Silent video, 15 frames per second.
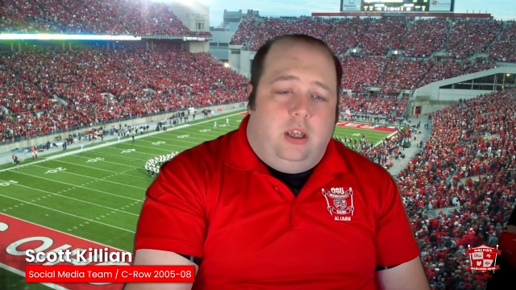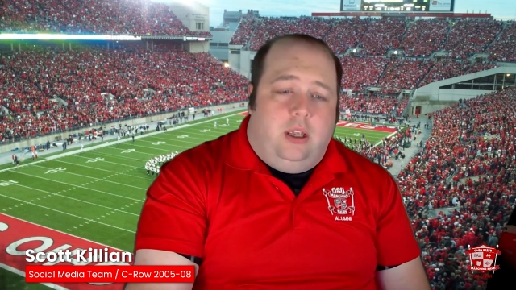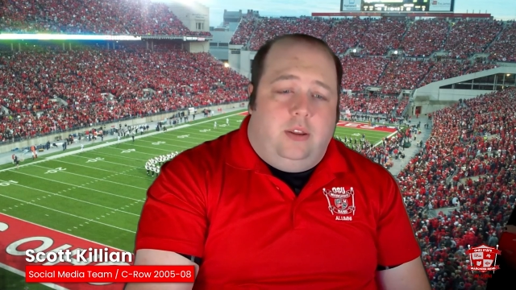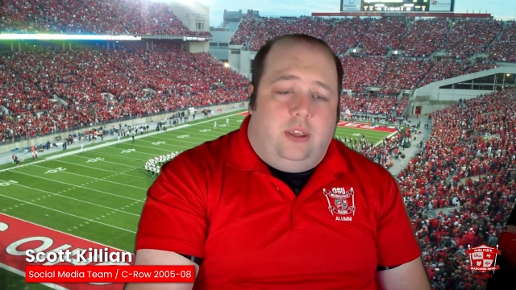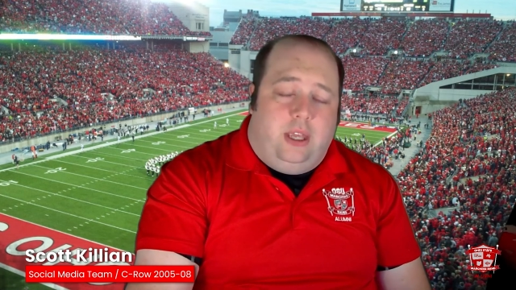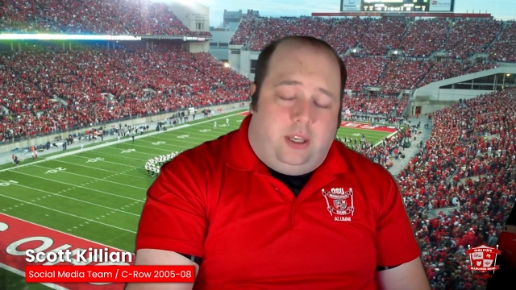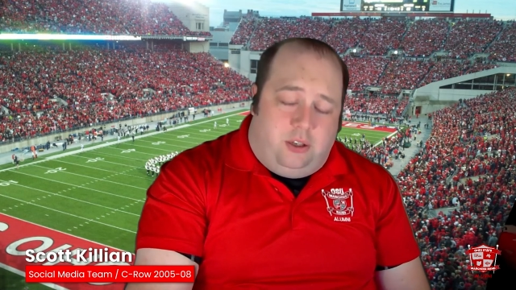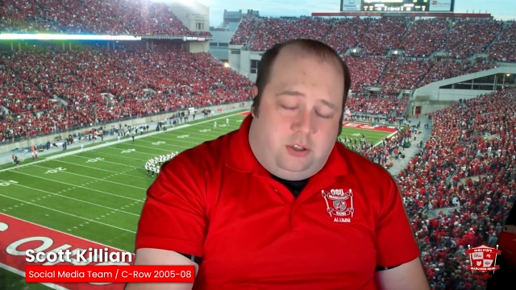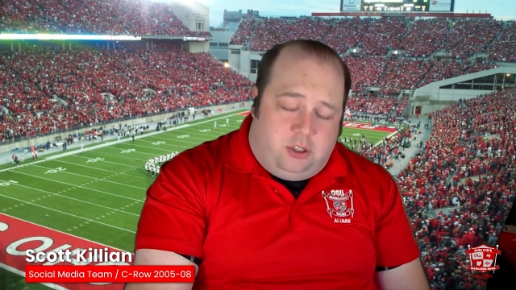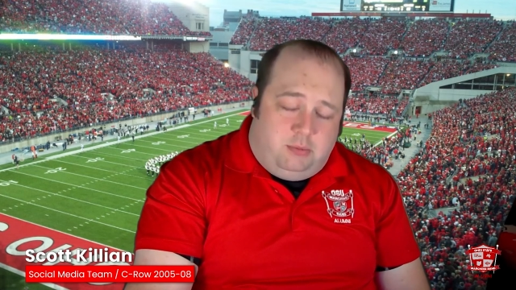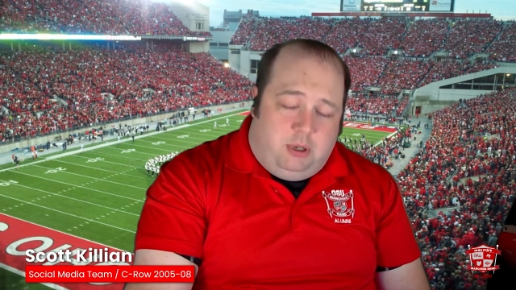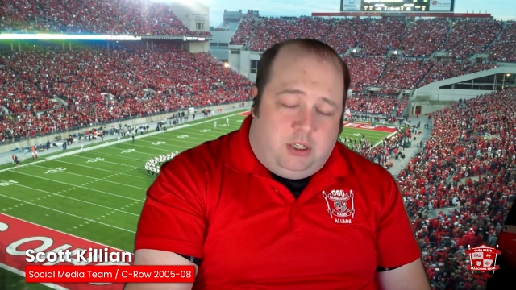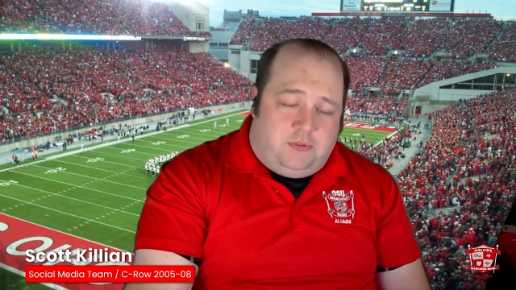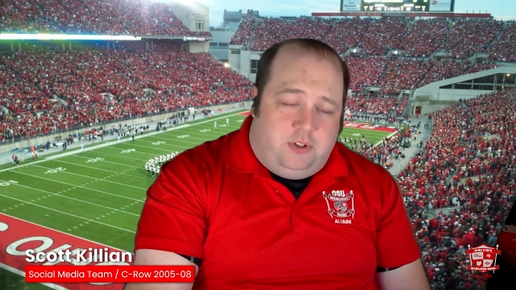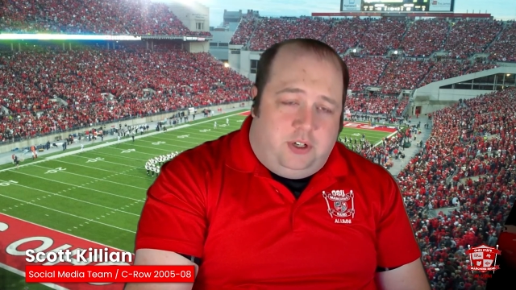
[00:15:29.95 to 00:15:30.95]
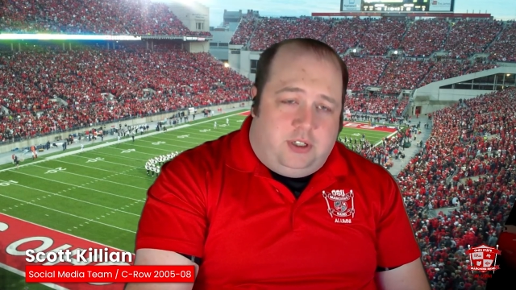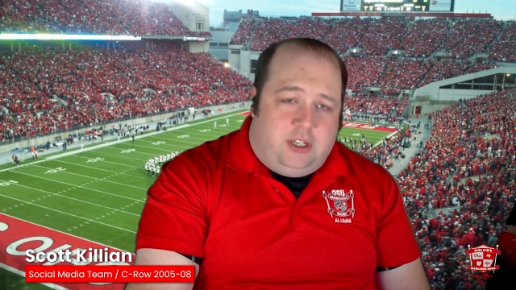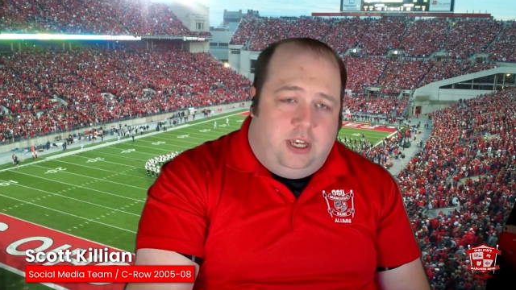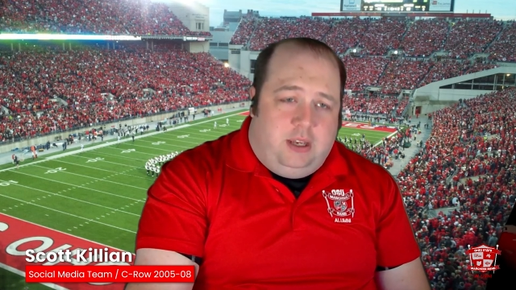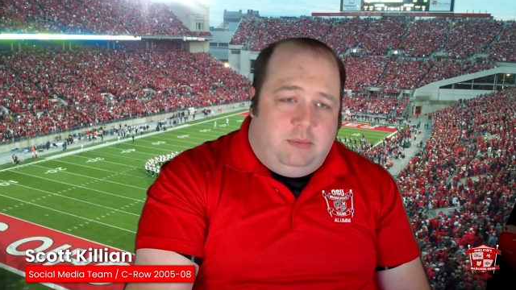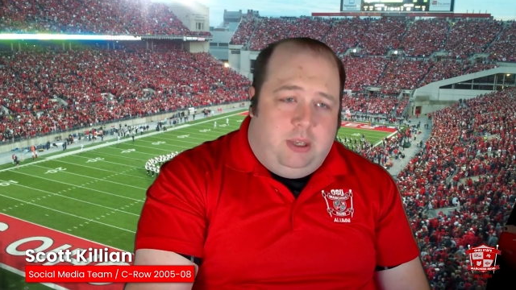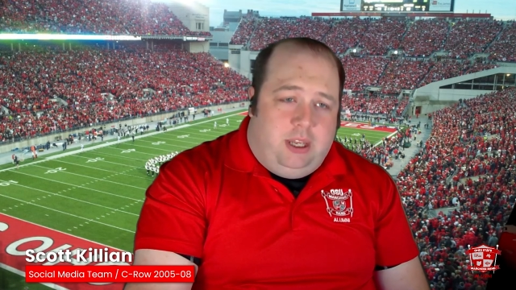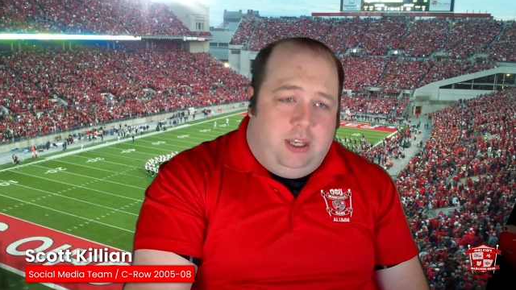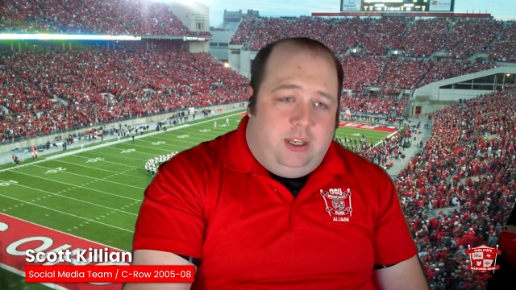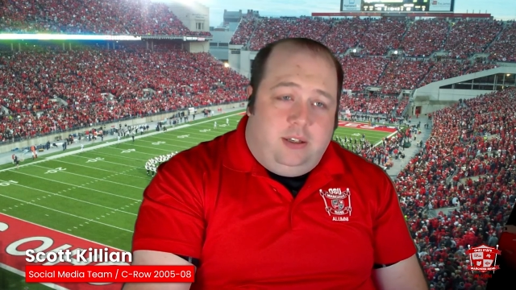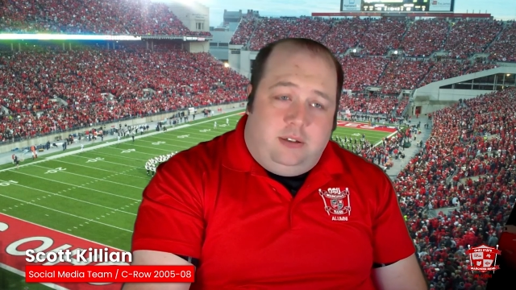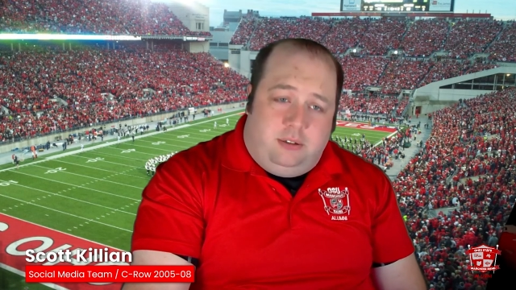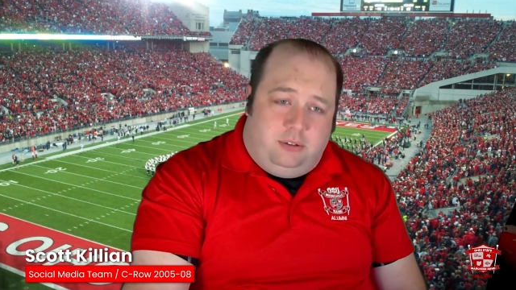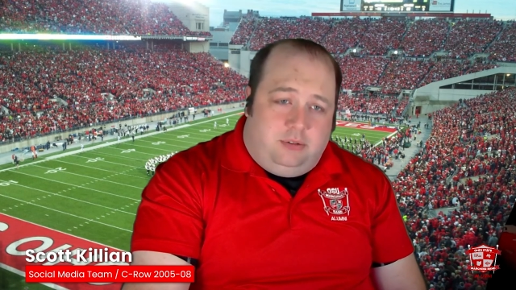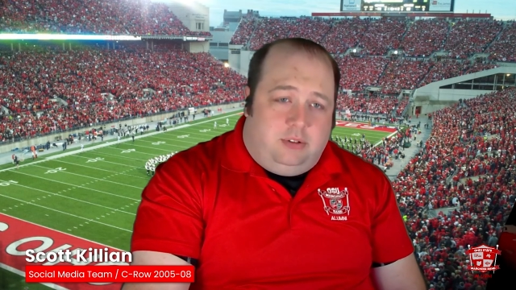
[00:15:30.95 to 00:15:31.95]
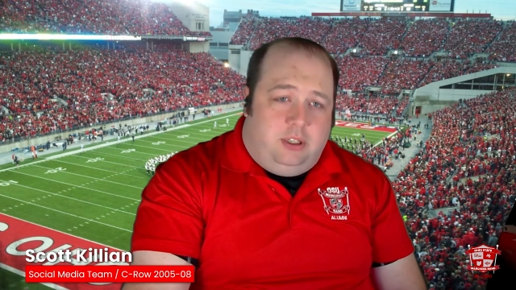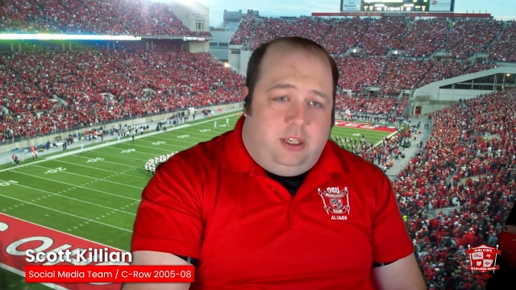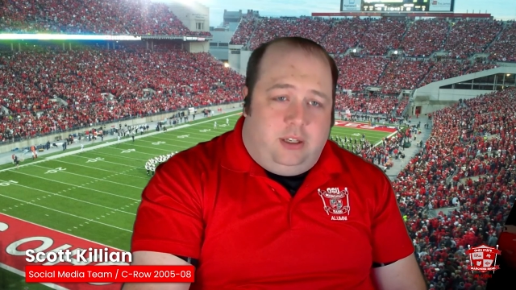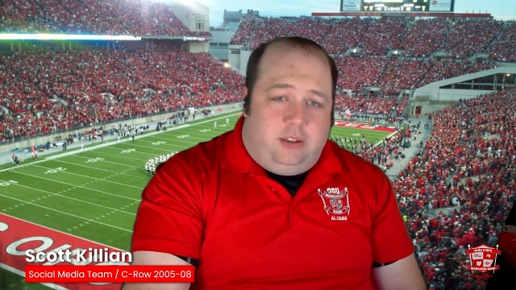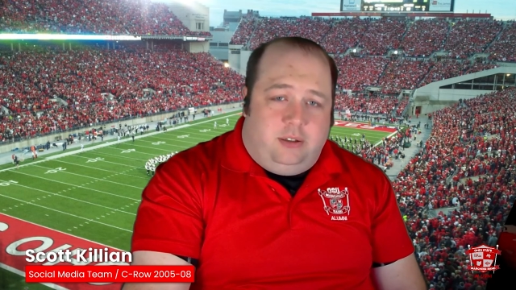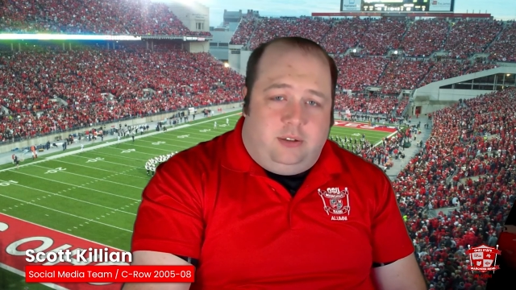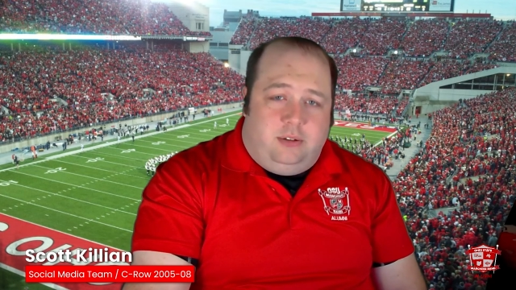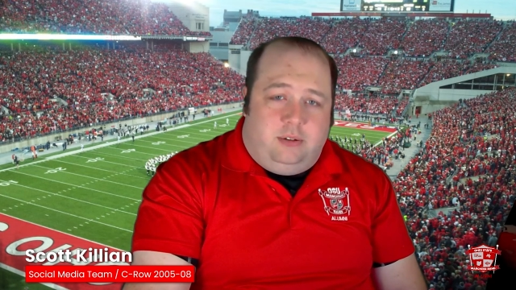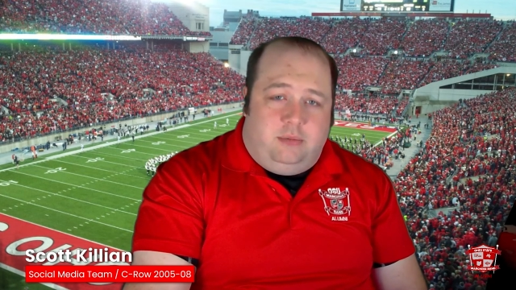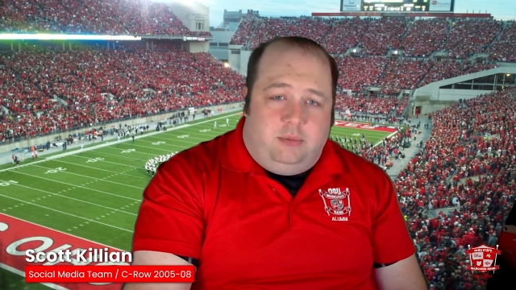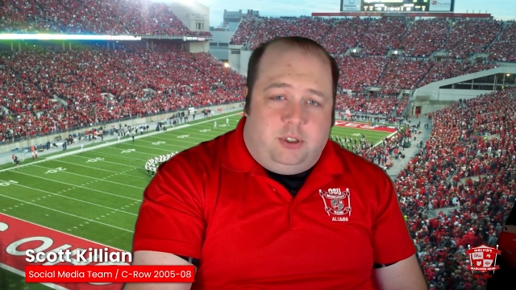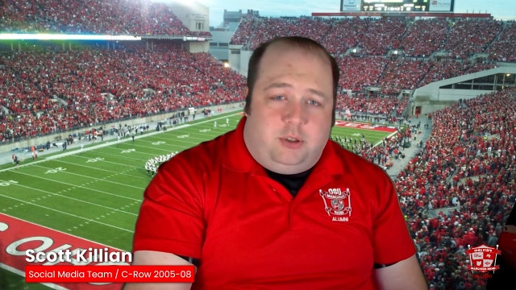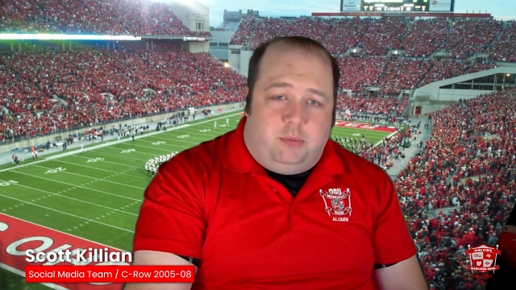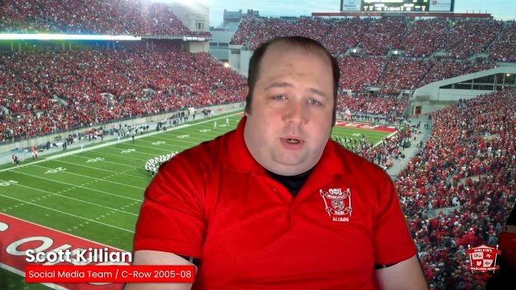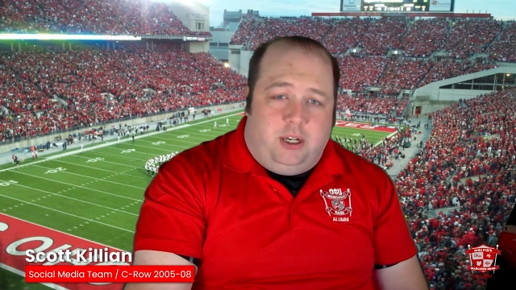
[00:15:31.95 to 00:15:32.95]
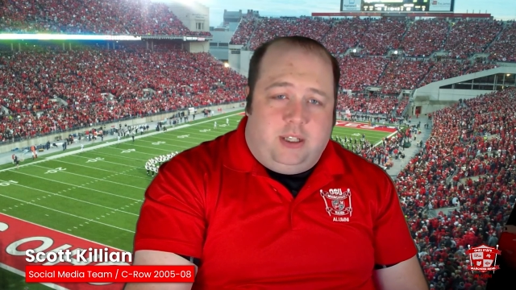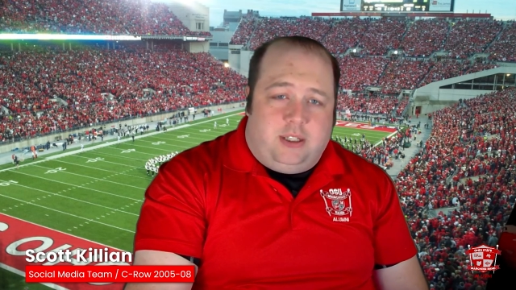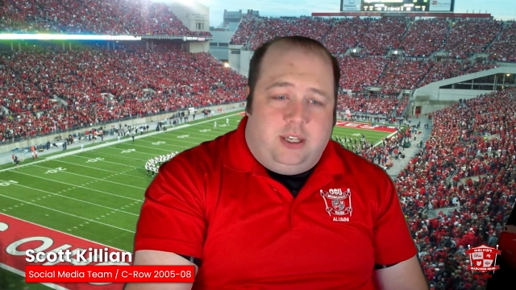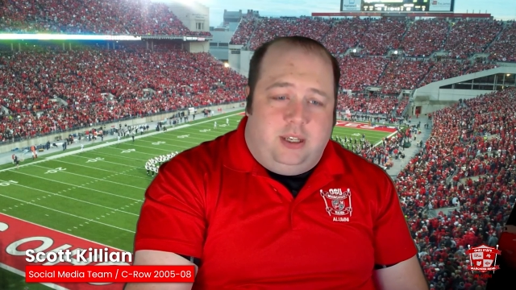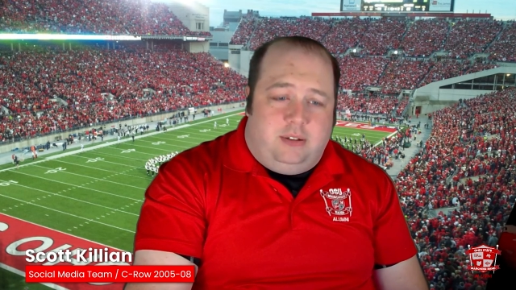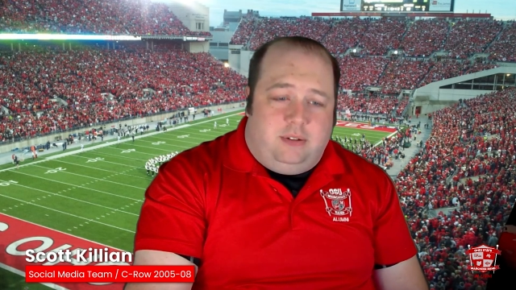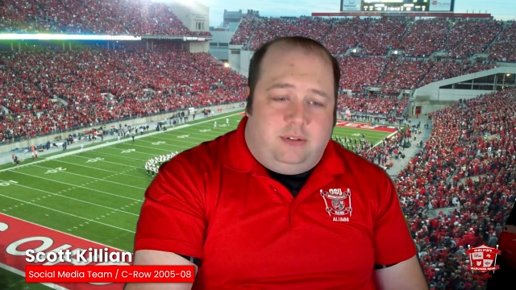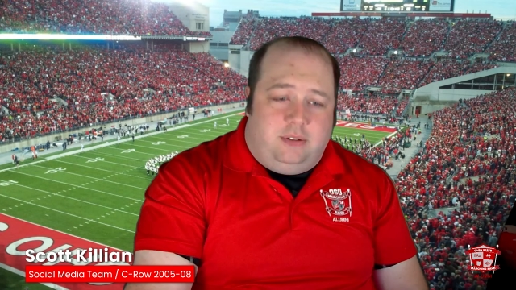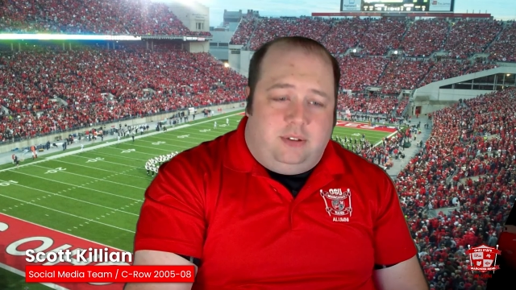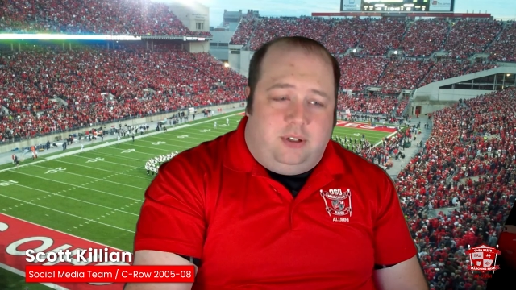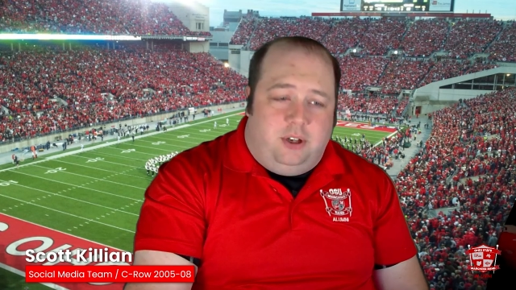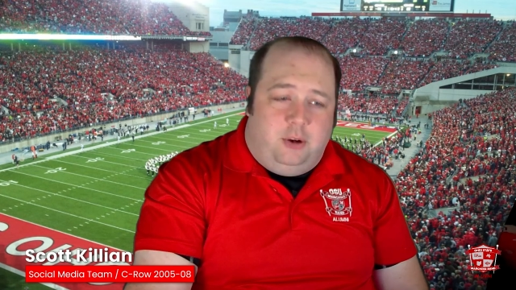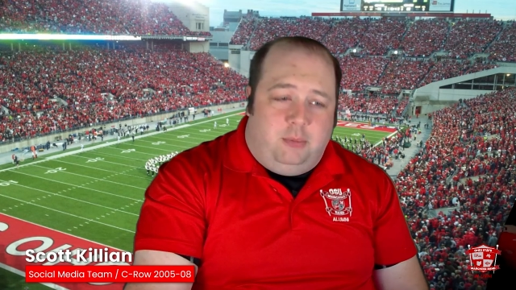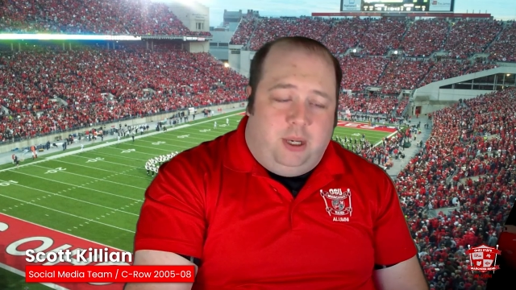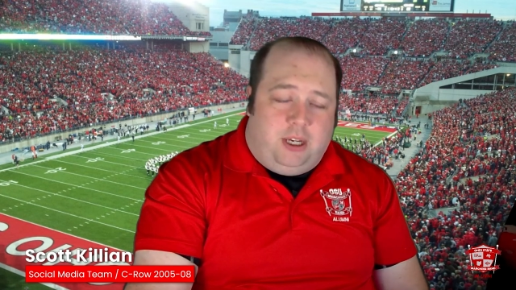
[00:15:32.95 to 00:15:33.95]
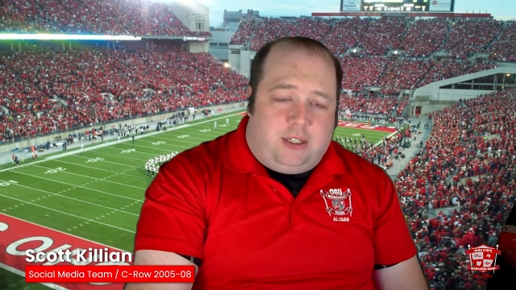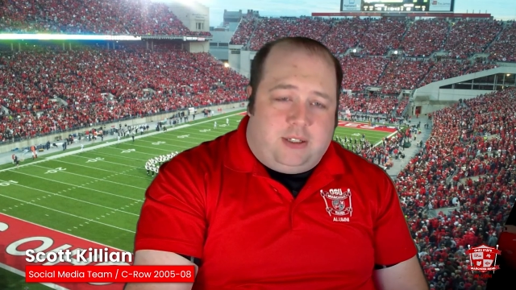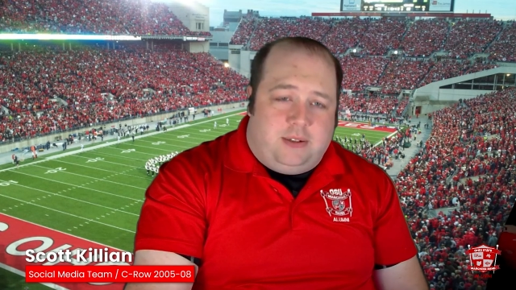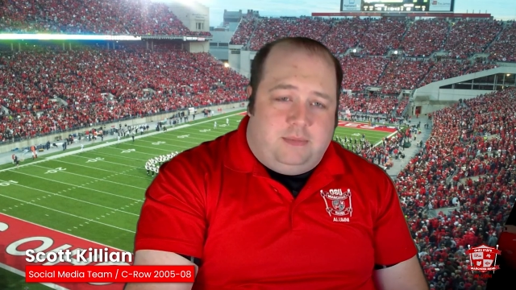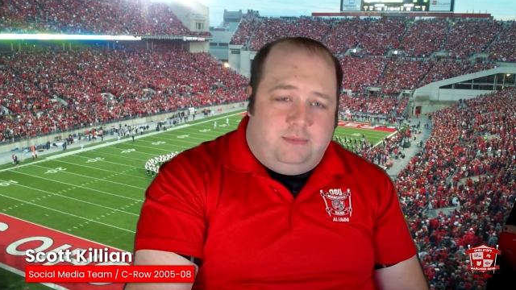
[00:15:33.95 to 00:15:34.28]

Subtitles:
Thank you so much for your time, and like Mr. Brennan said, go Bucks.